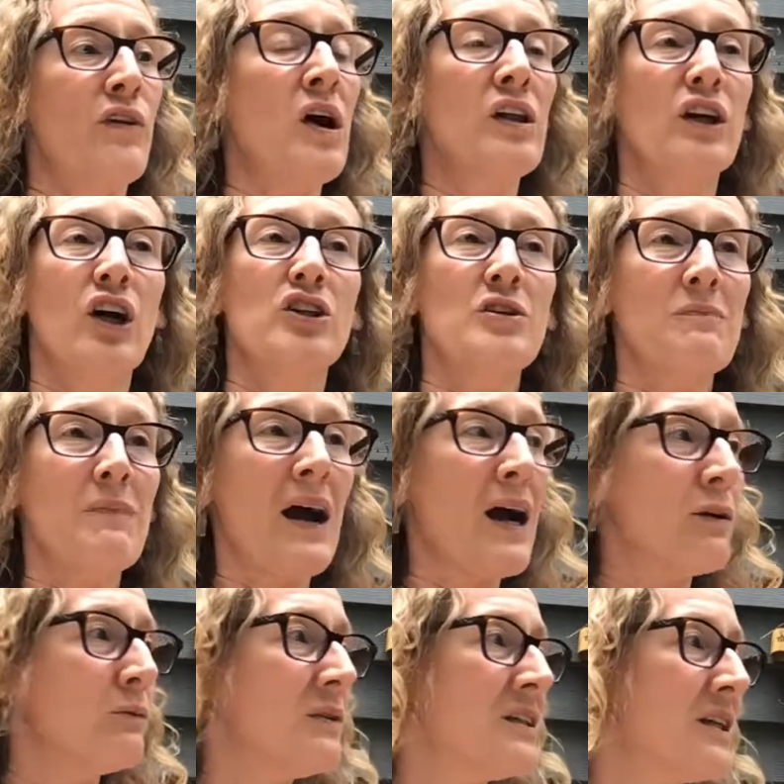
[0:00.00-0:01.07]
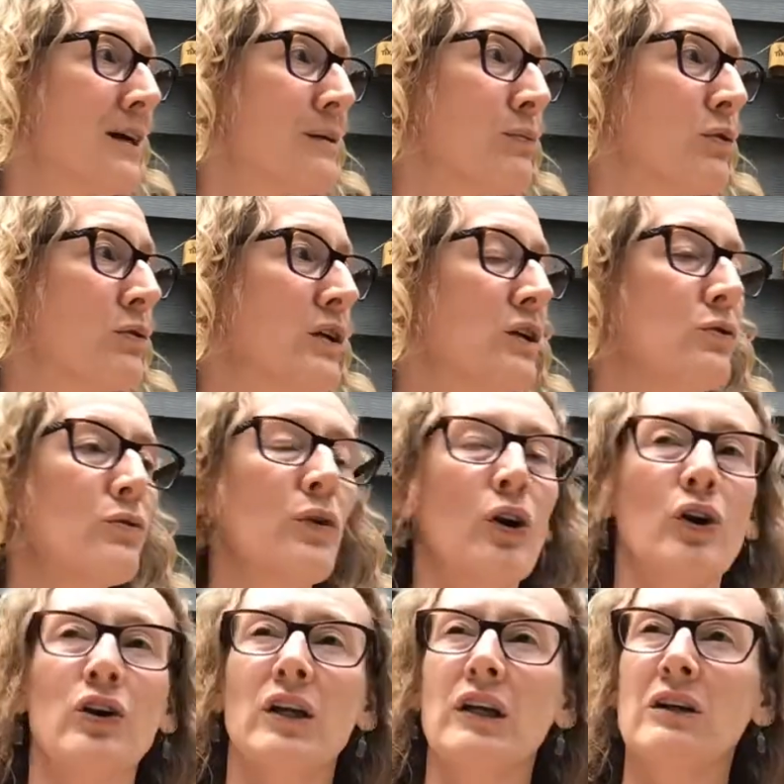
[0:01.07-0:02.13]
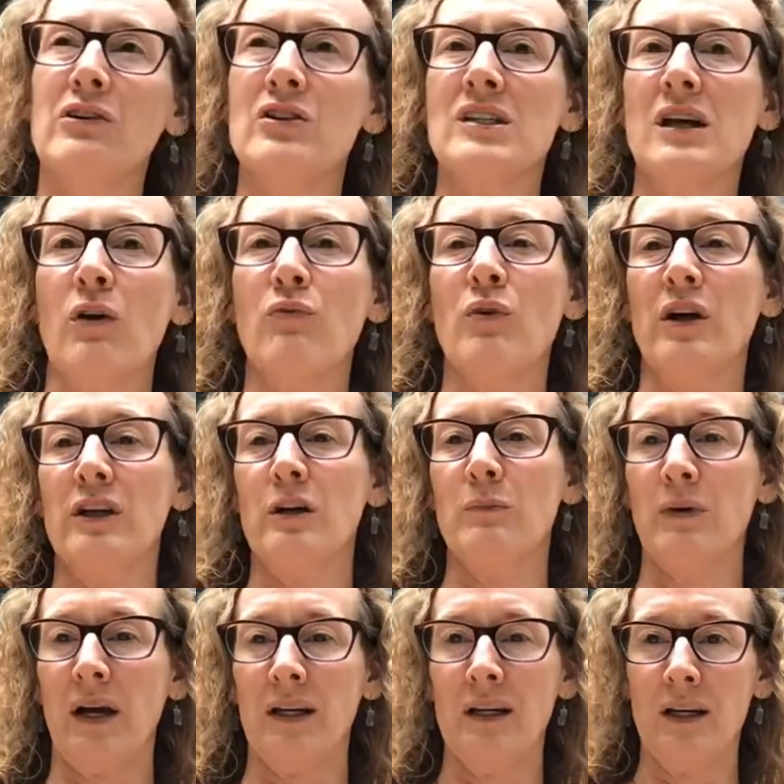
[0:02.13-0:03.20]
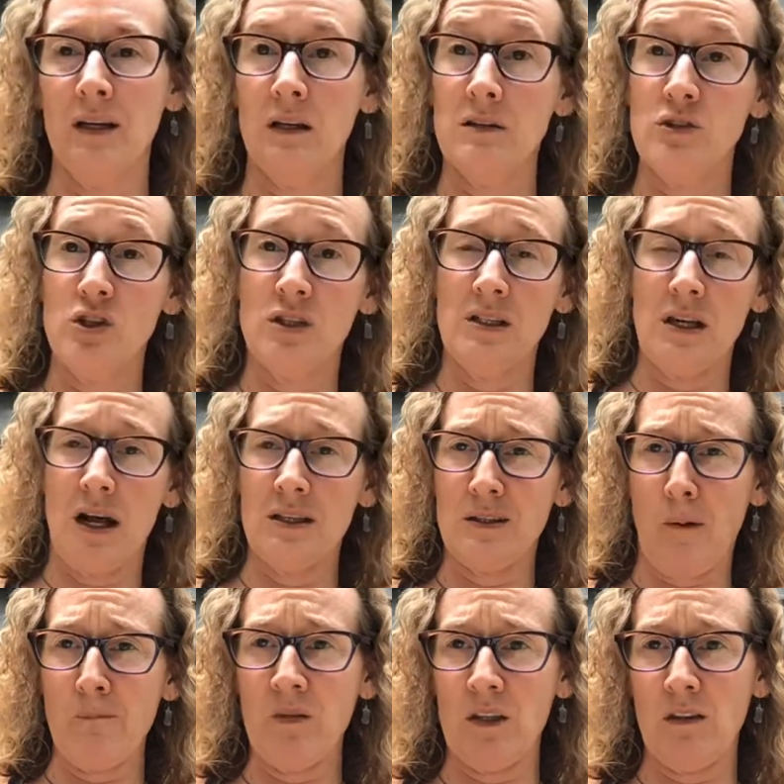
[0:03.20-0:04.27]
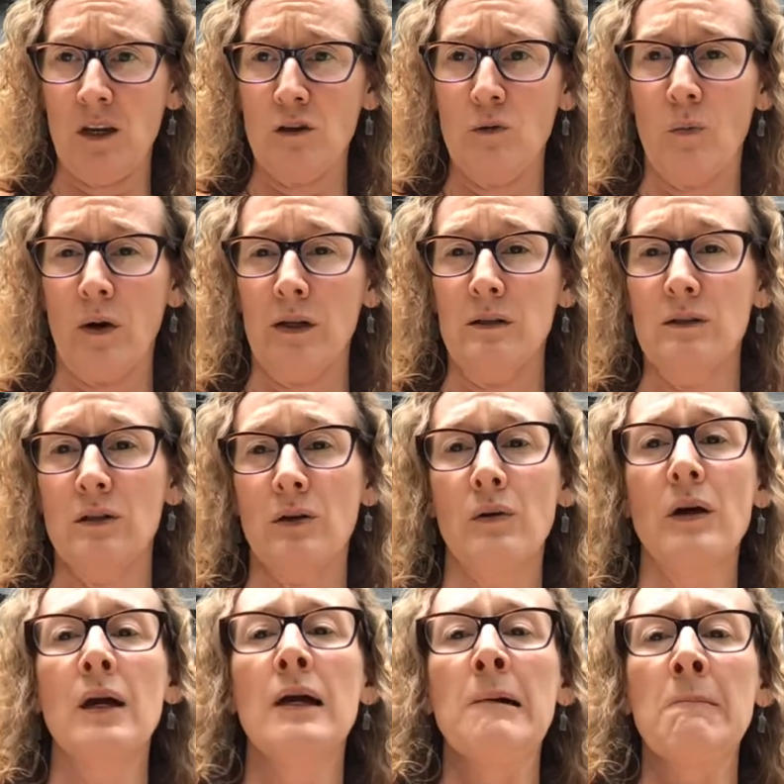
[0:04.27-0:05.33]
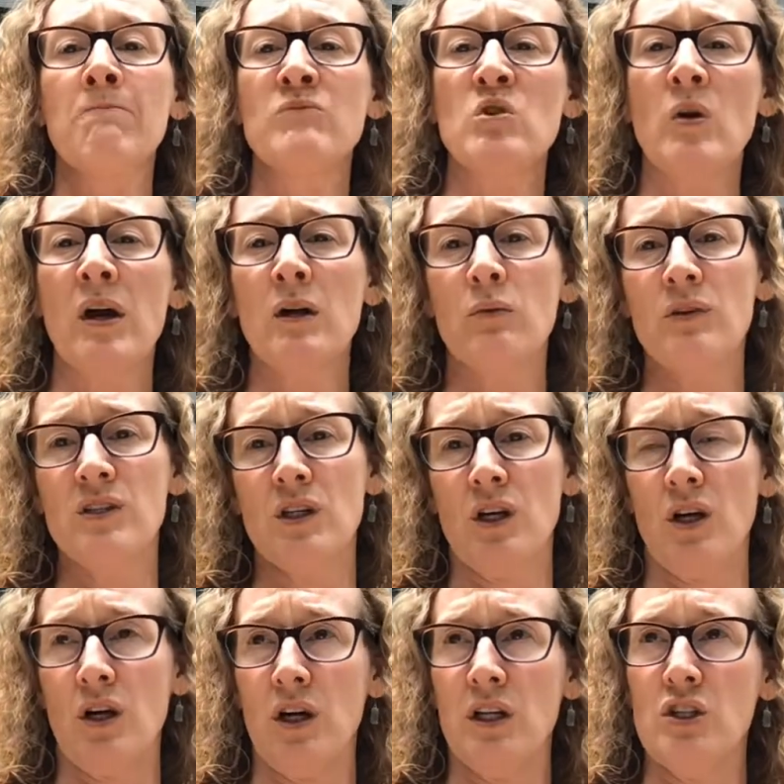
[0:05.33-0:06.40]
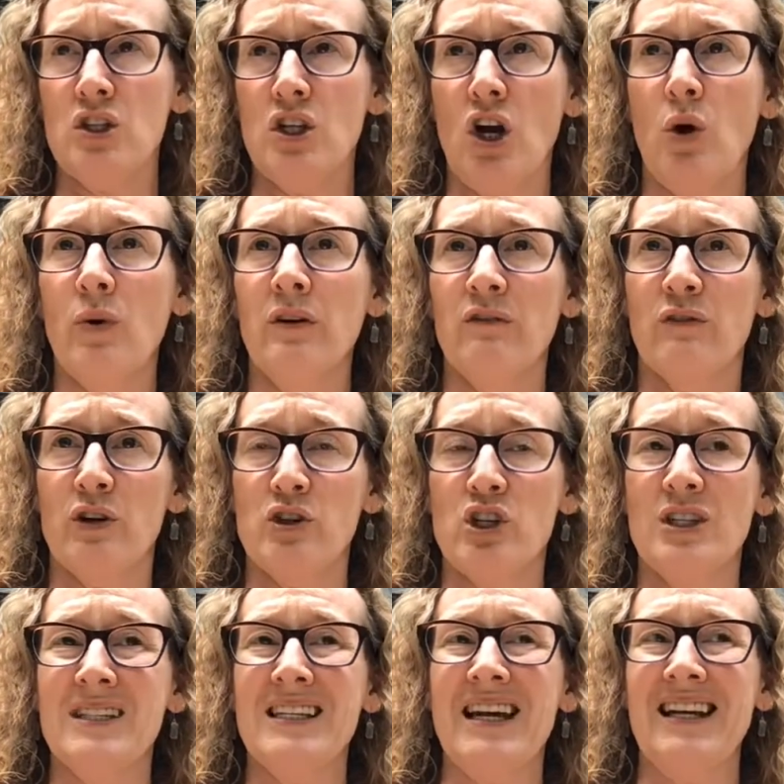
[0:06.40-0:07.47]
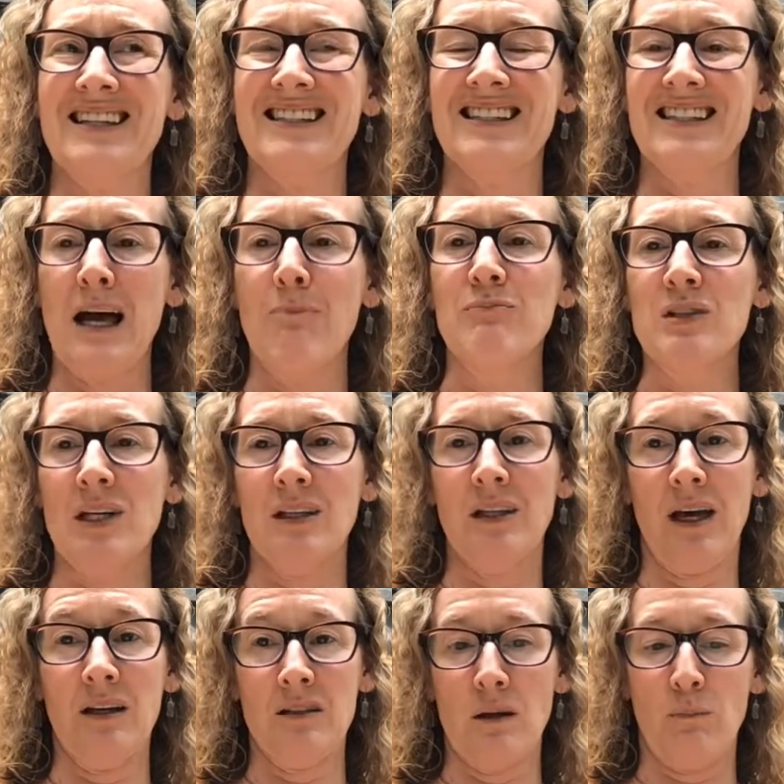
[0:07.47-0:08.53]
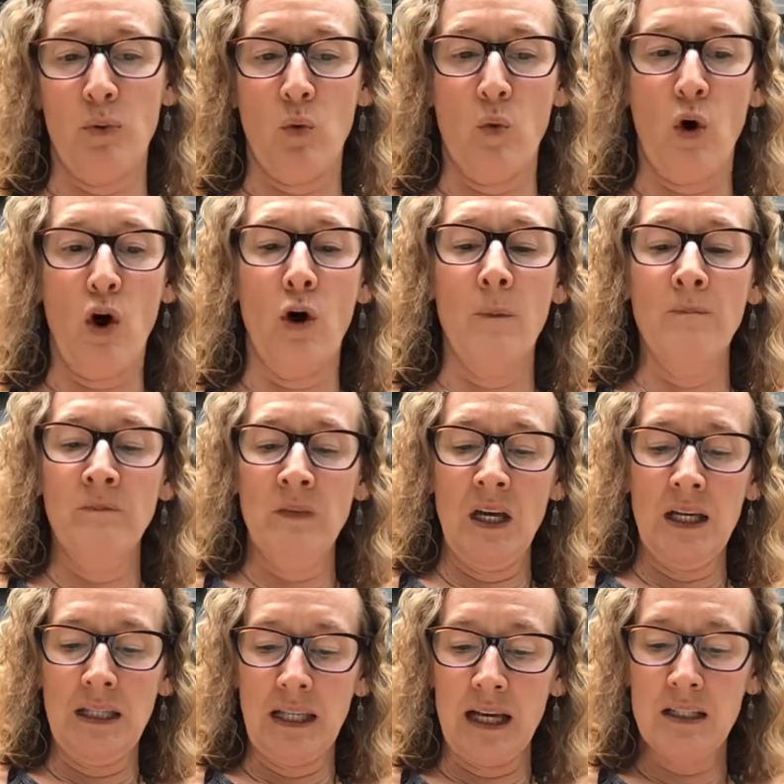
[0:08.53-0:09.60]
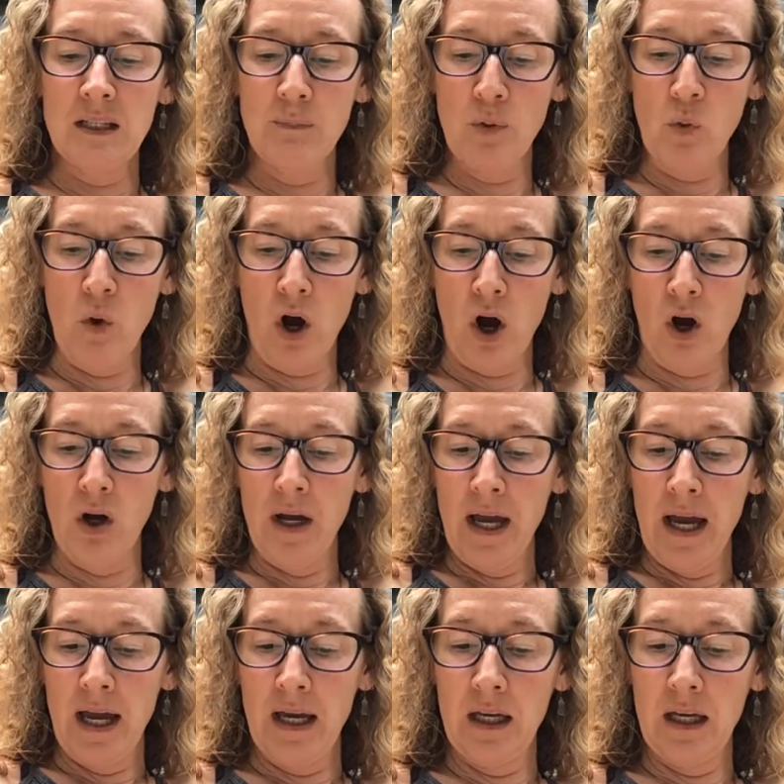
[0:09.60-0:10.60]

Falling on your back would be terrible. Hurting yourself while you're pregnant is just not something that you want to do. So I always encourage no inversions except legs up a wall. Legs up a wall.